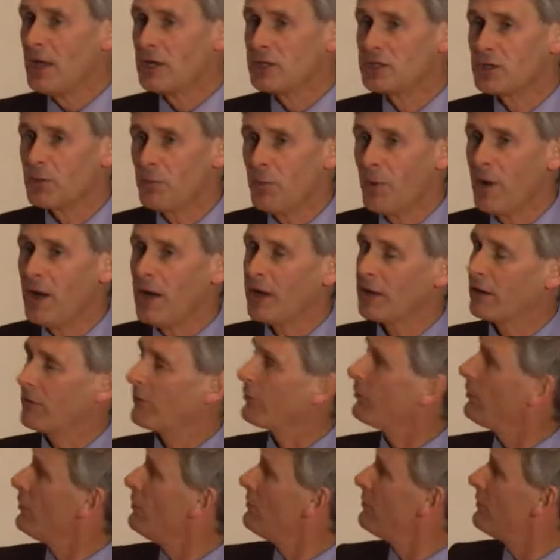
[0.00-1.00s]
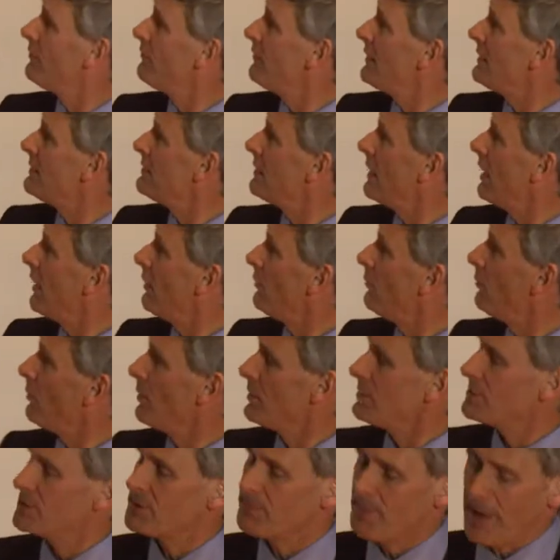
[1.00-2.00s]
to work through the video
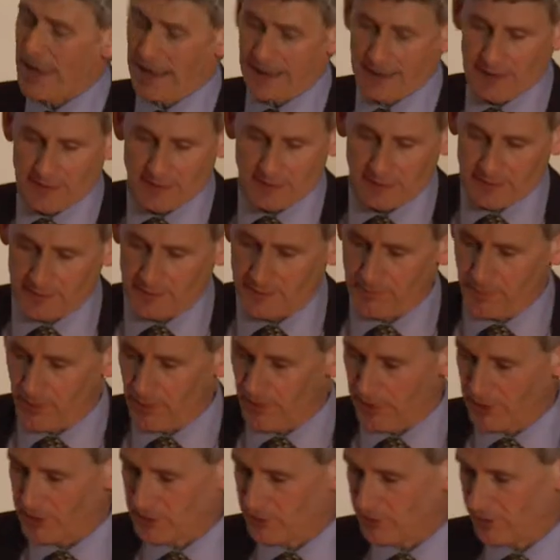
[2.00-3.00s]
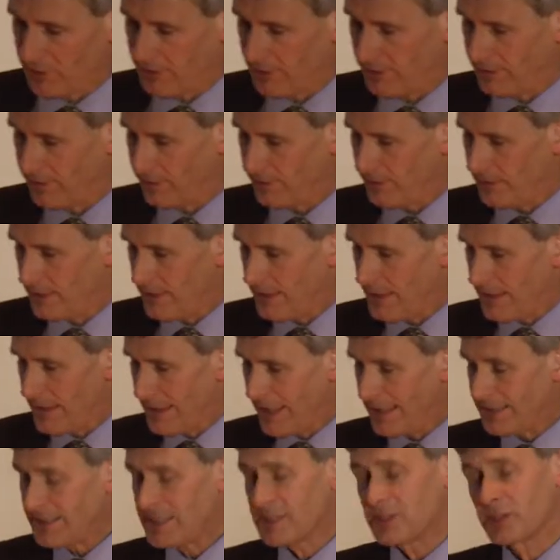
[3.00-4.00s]
once back in the laboratory.
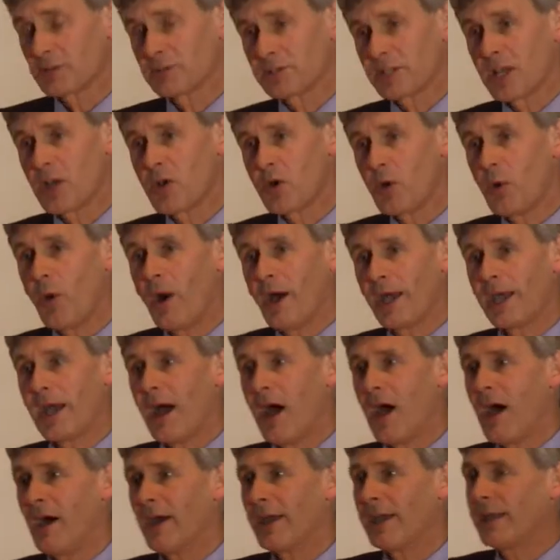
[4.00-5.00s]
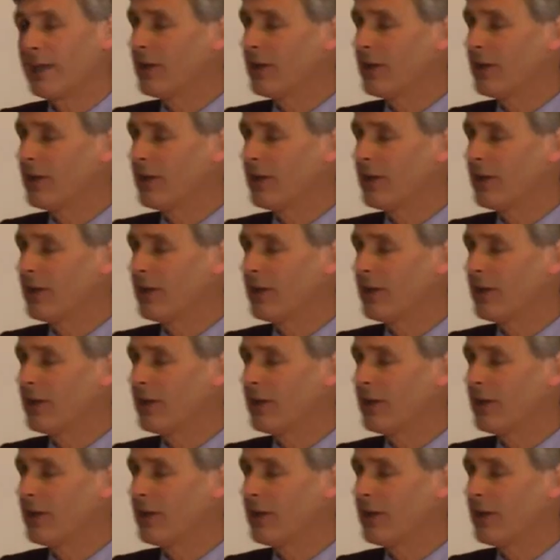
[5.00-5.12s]
It is also quite high